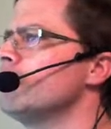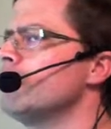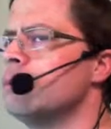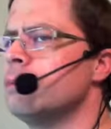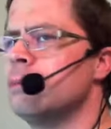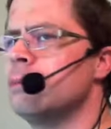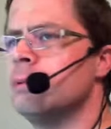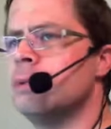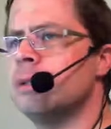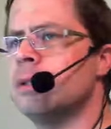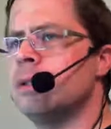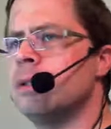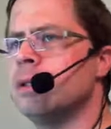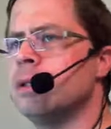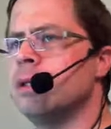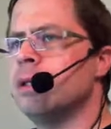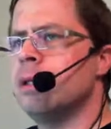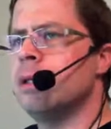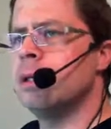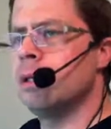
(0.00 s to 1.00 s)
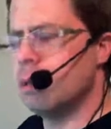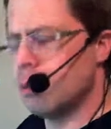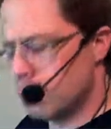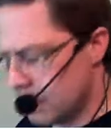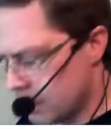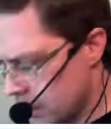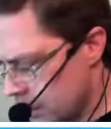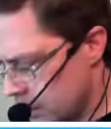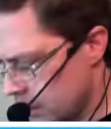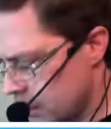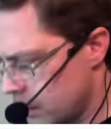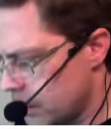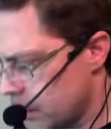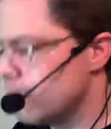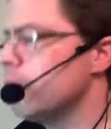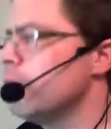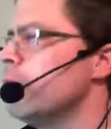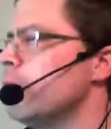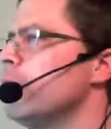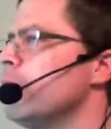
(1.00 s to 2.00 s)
I don't know. I'm